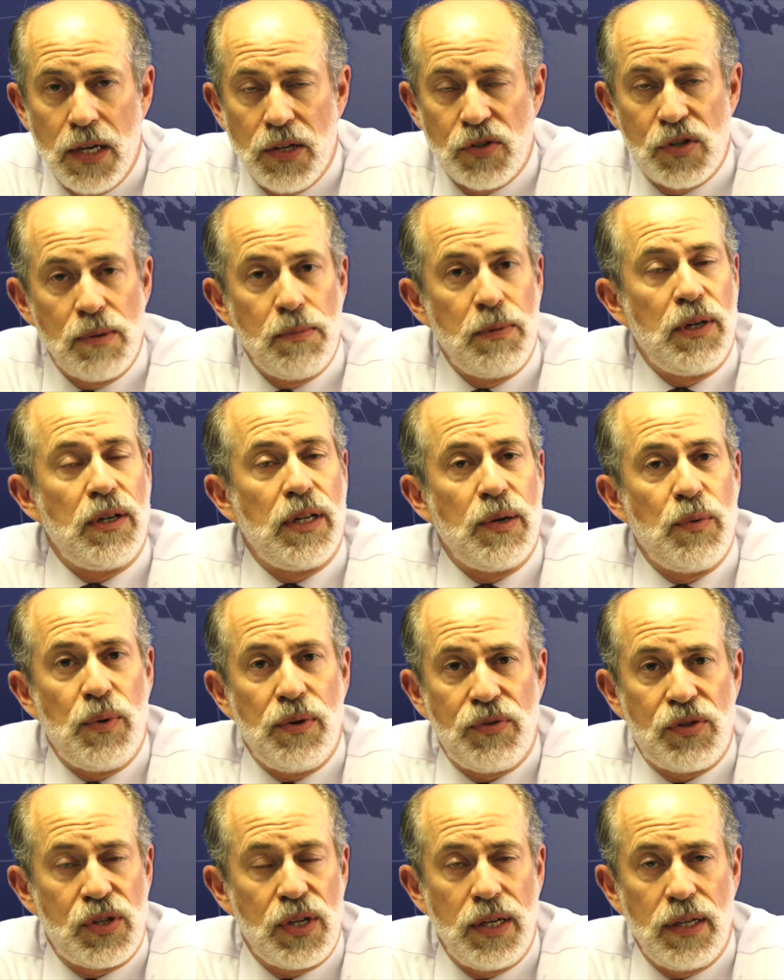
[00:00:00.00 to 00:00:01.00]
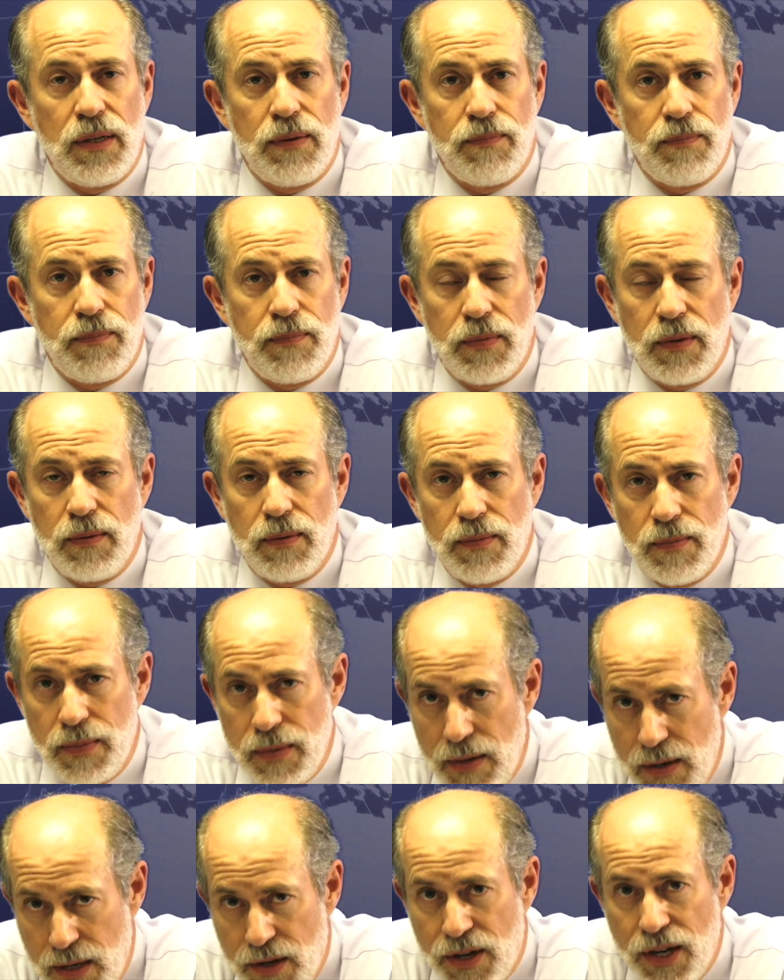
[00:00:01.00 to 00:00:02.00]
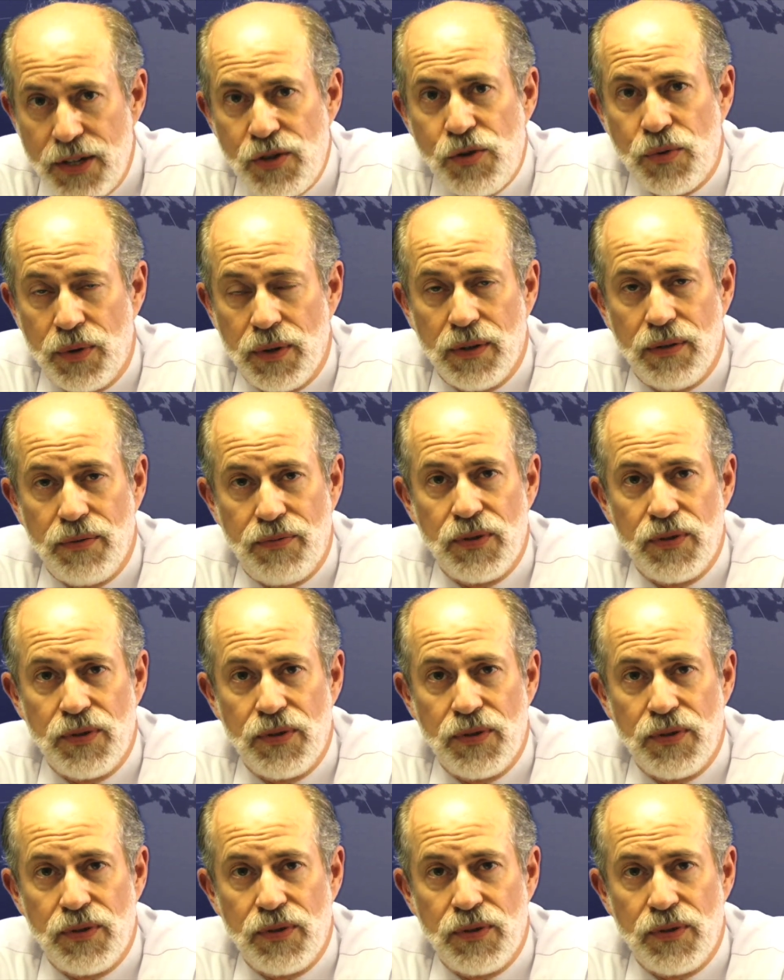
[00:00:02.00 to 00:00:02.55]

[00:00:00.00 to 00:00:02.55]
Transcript: Similarly, we've seen industrial